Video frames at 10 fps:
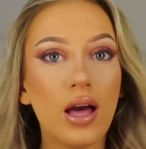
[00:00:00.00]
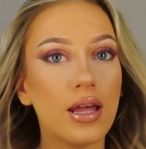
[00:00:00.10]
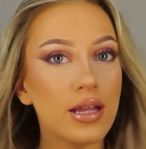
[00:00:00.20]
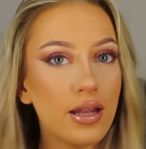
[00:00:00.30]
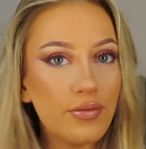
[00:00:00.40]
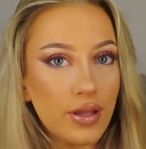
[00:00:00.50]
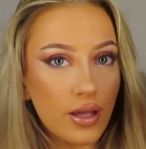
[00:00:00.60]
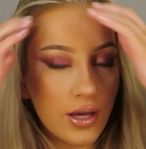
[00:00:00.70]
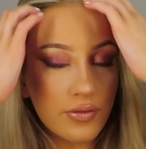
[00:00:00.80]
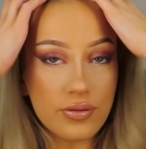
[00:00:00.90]
and I love it.
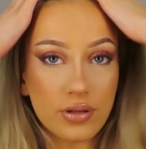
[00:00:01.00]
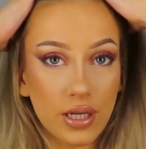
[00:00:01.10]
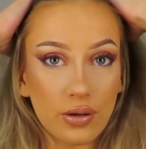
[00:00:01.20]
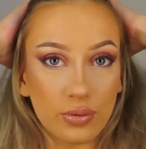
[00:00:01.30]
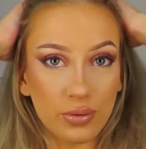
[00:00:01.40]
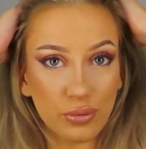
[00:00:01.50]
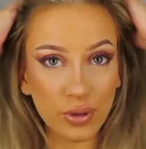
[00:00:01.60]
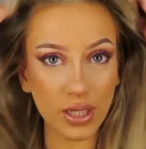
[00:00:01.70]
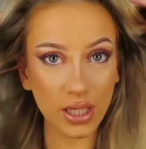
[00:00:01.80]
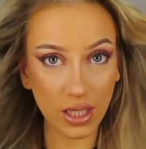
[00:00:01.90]
I feel like we've
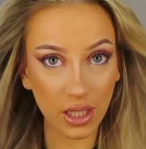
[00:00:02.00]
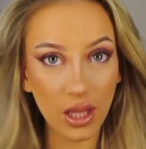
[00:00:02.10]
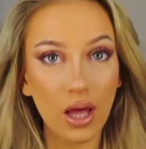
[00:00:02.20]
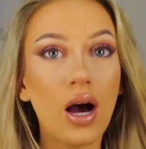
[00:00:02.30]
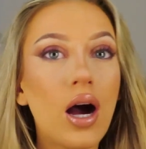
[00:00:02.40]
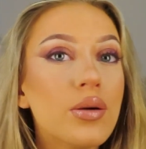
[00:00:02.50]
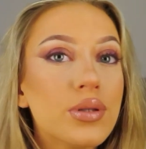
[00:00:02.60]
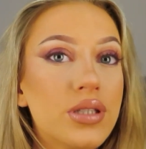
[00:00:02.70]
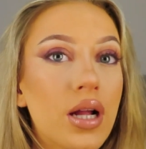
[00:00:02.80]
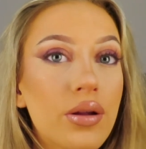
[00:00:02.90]
really... I would
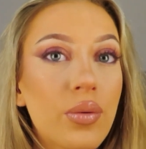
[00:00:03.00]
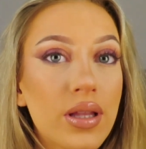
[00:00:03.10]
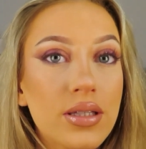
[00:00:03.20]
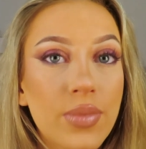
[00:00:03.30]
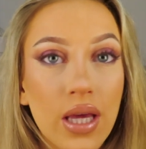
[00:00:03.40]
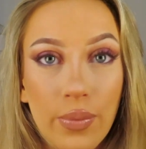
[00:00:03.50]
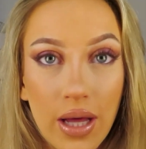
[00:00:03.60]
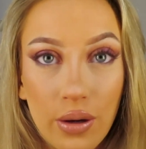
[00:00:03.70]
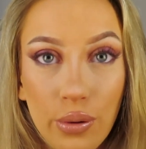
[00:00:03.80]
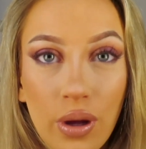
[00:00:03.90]
generally wear this makeup
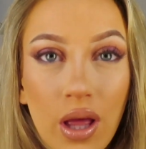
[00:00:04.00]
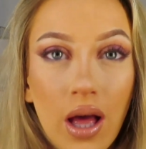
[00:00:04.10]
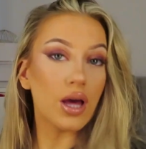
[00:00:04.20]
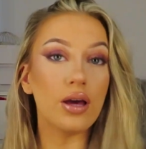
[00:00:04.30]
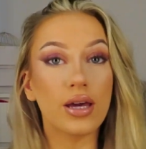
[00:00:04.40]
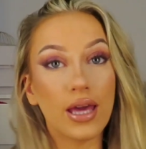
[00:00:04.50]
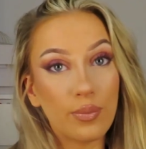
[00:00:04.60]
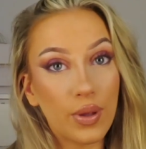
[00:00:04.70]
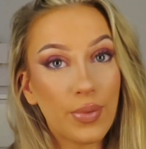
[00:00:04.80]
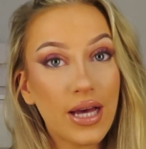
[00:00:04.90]
out. Okay,
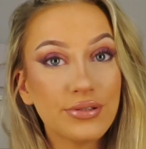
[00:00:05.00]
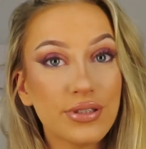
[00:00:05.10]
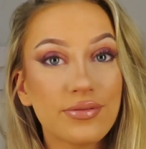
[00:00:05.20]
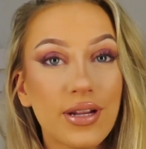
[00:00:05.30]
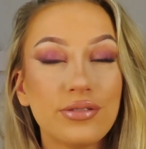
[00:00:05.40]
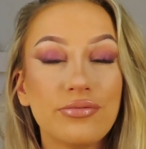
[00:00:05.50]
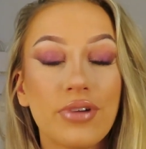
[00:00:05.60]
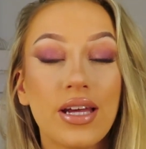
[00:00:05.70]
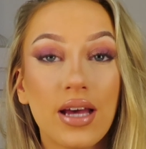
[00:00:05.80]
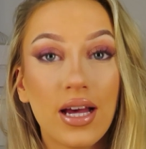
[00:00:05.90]
my battery is flashing
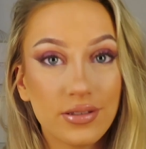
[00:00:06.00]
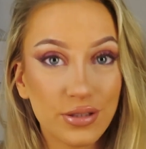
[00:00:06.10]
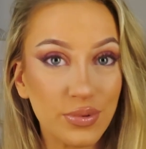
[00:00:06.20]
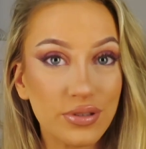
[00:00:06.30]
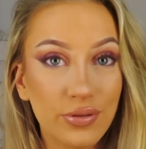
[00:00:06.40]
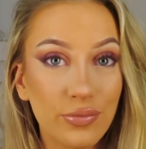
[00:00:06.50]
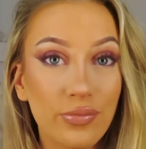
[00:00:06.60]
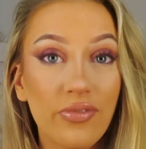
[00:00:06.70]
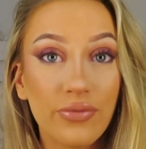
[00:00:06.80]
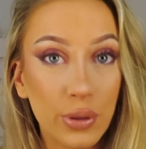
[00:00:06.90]
red. I had so much fun
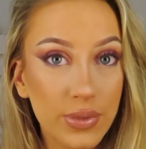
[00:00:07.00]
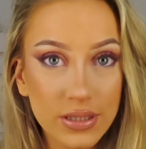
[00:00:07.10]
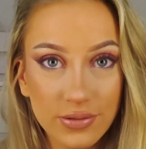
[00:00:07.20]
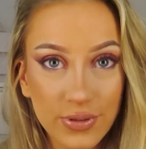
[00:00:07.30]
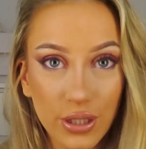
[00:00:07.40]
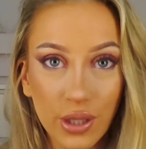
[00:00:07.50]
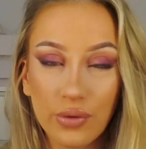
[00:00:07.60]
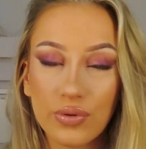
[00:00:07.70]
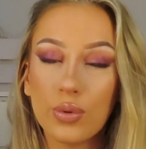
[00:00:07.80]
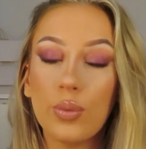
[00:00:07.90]
filming this video.
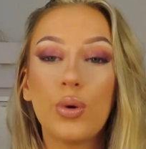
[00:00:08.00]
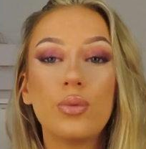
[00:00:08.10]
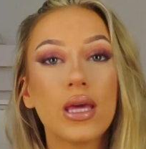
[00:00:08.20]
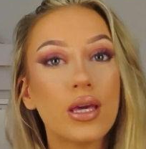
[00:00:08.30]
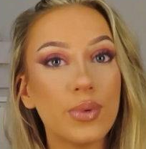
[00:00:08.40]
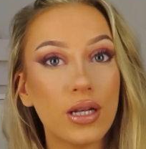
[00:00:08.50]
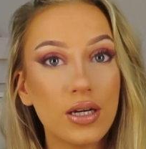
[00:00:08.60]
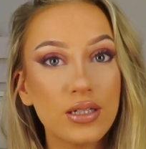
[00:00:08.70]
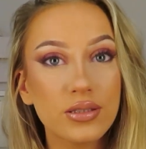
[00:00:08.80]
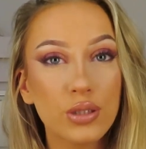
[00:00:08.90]
If you want more makeup-y
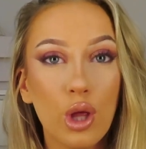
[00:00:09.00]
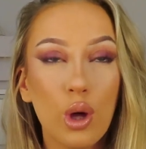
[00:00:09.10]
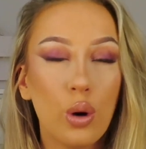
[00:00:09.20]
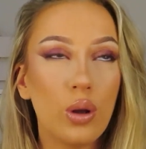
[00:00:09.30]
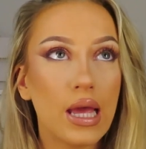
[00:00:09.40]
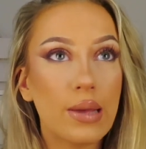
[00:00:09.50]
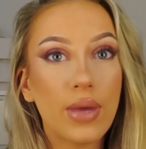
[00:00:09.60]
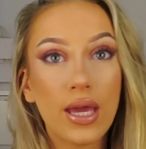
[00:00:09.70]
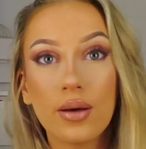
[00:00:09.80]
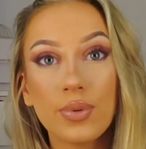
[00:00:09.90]
looks, or like
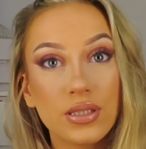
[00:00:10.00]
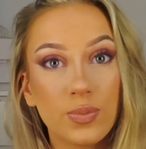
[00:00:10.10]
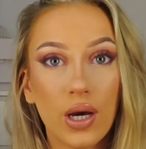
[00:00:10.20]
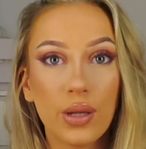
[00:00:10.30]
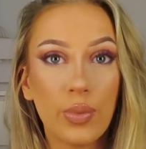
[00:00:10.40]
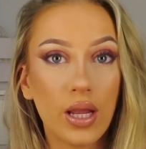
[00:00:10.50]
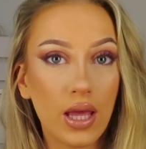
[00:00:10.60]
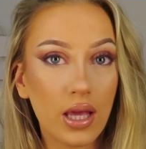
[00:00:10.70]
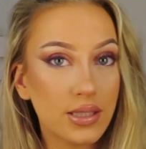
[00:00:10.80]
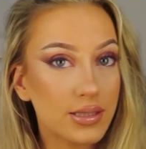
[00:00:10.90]
makeup inspired by
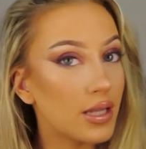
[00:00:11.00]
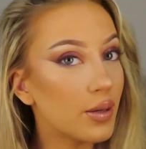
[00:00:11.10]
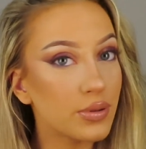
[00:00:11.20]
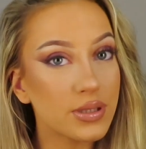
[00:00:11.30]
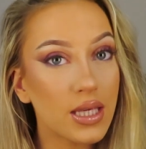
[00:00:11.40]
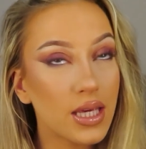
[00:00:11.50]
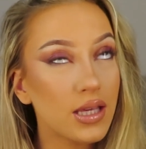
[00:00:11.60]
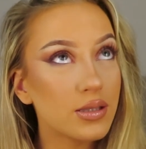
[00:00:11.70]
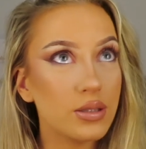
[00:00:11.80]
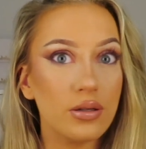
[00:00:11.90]
like
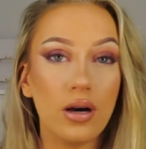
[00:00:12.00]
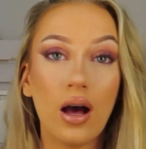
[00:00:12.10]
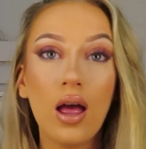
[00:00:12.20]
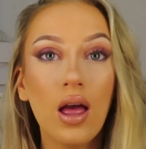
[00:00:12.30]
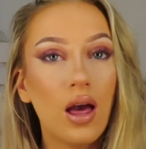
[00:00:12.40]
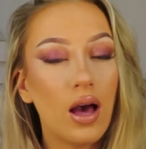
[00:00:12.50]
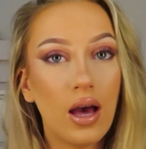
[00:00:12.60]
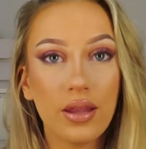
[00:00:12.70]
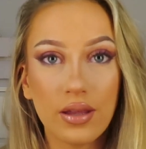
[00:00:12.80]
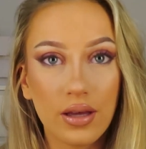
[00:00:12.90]
celebrities or
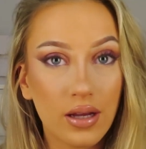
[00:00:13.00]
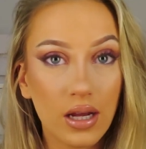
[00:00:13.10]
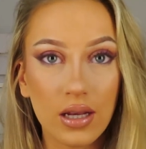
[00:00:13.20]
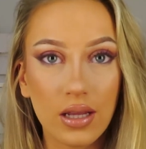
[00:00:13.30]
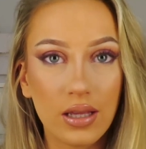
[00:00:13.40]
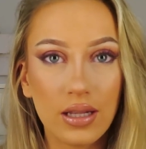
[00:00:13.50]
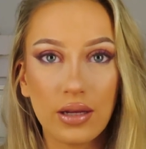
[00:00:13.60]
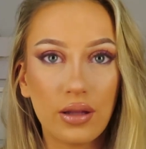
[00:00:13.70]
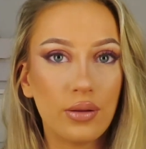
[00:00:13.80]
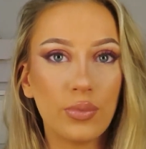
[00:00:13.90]
other kind of
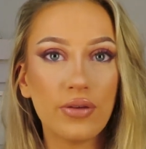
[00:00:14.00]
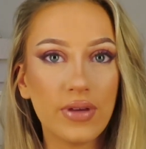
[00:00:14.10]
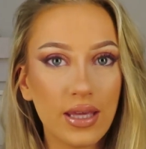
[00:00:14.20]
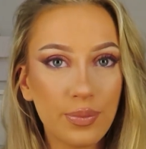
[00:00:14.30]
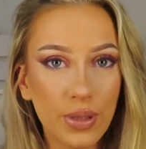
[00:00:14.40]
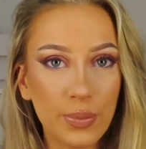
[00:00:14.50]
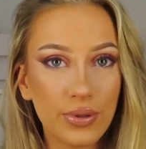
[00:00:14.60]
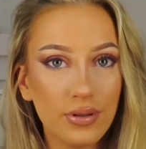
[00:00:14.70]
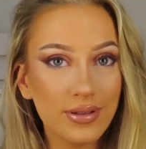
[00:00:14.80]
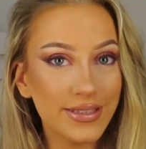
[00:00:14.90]
little movie people,